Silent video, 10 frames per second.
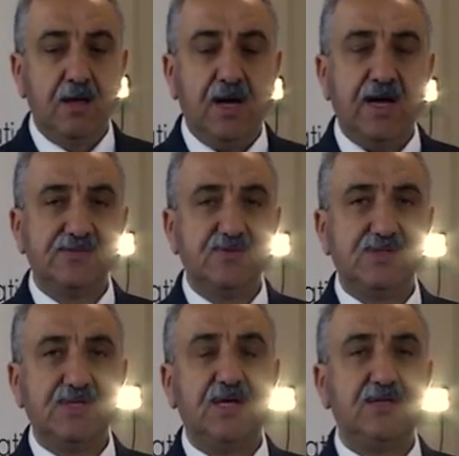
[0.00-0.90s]
As we
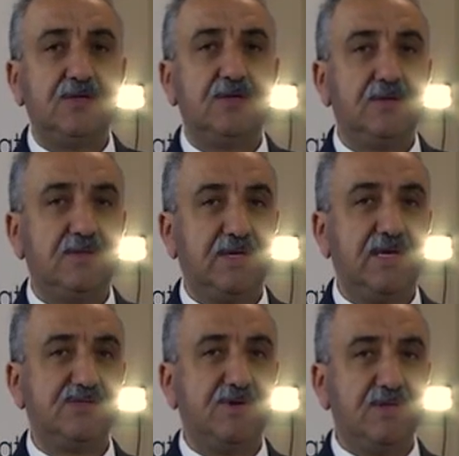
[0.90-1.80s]
said, the
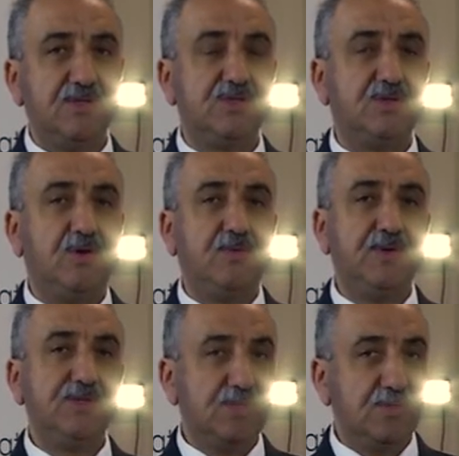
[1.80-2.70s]
Keshe Foundation
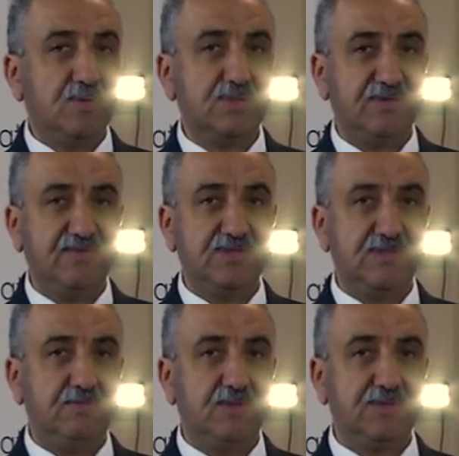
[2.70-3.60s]
opens the doors of this simple